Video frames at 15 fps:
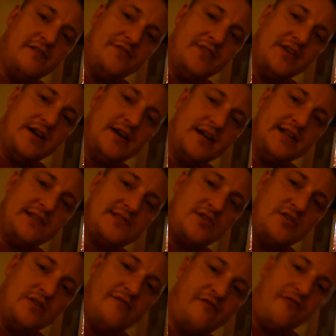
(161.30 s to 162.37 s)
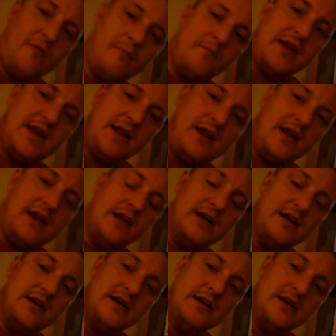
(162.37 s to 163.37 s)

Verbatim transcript: of the it's good for me.